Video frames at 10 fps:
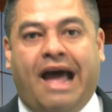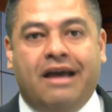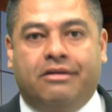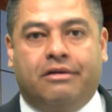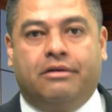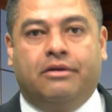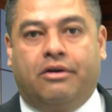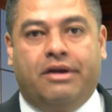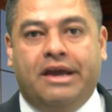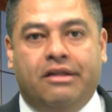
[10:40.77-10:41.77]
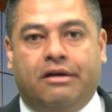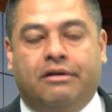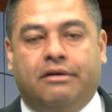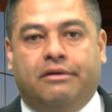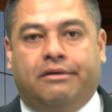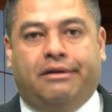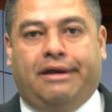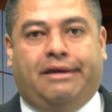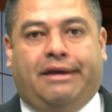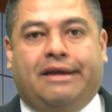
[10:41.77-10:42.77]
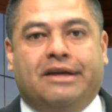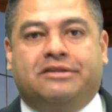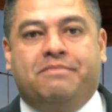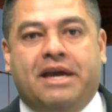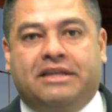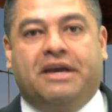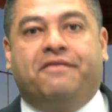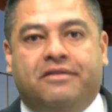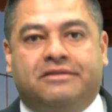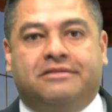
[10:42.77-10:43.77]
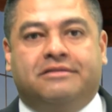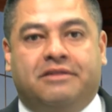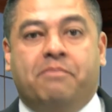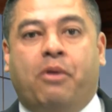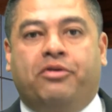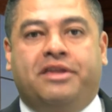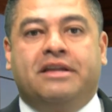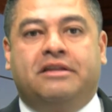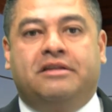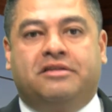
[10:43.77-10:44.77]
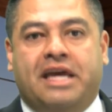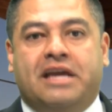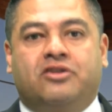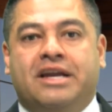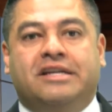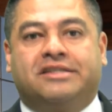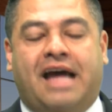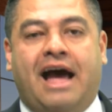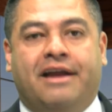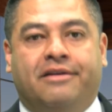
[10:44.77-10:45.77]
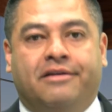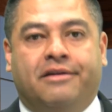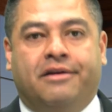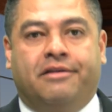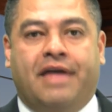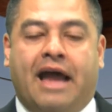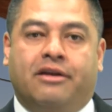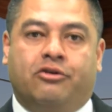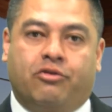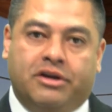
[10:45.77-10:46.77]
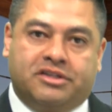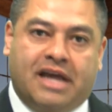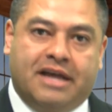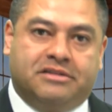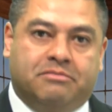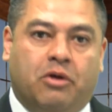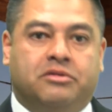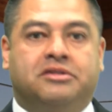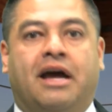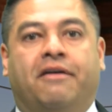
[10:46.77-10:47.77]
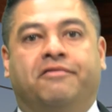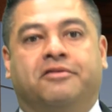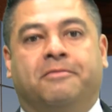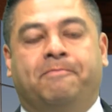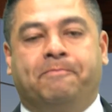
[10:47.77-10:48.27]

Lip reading: neither or either, it doesn't make a difference. They both did things on each side that criticized themselves.